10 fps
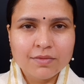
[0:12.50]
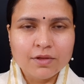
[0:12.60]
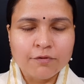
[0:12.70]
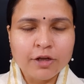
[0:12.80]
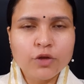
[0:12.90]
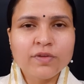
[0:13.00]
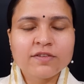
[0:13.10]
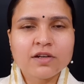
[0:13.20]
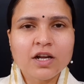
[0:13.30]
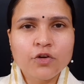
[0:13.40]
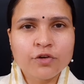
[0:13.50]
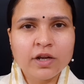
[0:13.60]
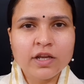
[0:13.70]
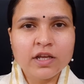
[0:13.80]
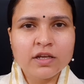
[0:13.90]
Will you start
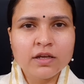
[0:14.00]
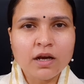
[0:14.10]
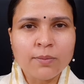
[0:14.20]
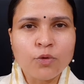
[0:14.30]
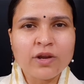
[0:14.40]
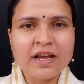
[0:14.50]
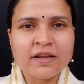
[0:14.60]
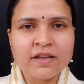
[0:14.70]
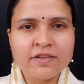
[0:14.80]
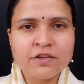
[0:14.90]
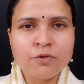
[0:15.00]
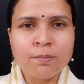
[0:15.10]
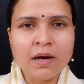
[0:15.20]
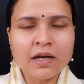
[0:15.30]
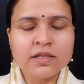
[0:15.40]
running a more aggressive
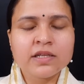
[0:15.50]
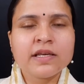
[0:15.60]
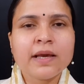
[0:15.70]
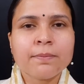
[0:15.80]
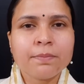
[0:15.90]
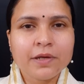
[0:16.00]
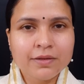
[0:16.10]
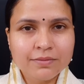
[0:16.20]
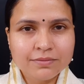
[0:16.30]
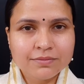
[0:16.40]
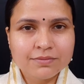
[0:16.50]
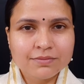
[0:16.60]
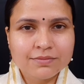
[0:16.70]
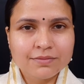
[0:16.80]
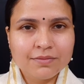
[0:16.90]
marketing campaign?
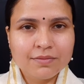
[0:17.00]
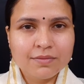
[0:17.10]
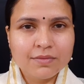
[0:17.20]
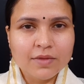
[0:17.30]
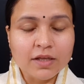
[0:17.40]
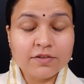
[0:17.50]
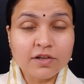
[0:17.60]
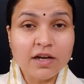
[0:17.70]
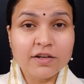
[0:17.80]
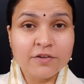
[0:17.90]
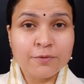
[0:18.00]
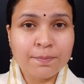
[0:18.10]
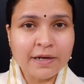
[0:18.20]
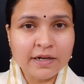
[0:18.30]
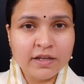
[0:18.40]
Start
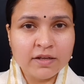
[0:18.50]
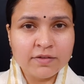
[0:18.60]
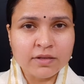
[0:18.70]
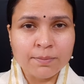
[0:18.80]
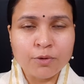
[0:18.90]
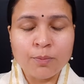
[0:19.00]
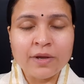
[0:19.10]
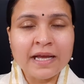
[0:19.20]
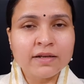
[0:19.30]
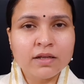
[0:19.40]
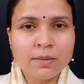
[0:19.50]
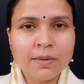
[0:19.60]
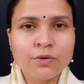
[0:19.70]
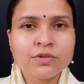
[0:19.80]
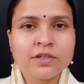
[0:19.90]
spreading some propaganda
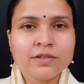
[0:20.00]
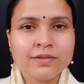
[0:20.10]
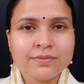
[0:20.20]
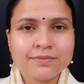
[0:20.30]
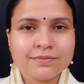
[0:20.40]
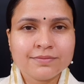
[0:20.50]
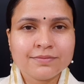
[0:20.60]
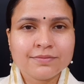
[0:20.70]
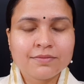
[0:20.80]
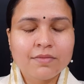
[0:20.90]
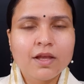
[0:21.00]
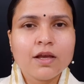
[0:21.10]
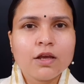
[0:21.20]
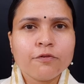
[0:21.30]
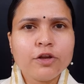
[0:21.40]
about it?
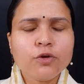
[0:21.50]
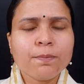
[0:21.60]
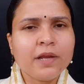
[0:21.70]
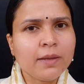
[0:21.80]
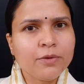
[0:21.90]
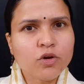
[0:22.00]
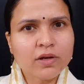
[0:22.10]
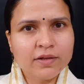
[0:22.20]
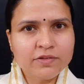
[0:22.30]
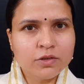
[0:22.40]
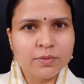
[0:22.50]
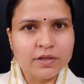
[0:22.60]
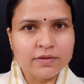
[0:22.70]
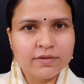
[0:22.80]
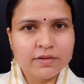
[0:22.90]
Will you blame your
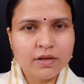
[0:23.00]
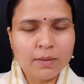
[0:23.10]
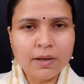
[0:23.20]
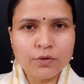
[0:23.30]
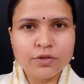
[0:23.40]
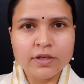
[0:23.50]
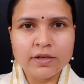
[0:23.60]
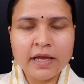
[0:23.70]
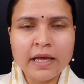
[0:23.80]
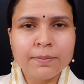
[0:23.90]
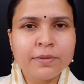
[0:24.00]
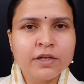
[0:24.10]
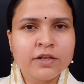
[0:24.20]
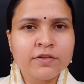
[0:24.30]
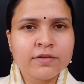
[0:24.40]
customers about their
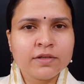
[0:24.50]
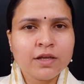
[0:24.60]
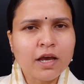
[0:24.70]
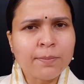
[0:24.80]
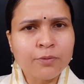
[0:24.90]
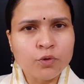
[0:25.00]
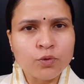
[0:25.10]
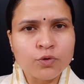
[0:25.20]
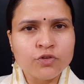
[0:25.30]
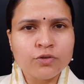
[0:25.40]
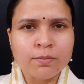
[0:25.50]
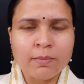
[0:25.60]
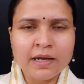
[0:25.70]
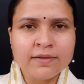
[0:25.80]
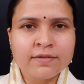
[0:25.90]
habits, approach,
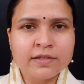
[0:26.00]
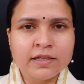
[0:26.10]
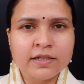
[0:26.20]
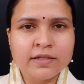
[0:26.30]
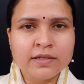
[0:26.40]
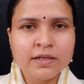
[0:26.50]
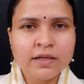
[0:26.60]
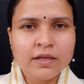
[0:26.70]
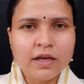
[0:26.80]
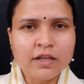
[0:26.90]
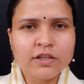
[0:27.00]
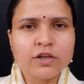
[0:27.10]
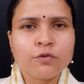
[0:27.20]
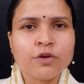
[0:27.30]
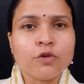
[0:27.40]
mindset, and
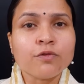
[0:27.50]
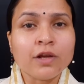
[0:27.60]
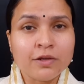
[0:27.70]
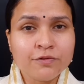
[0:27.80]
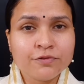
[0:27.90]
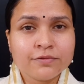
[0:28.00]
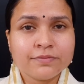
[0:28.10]
their way of life?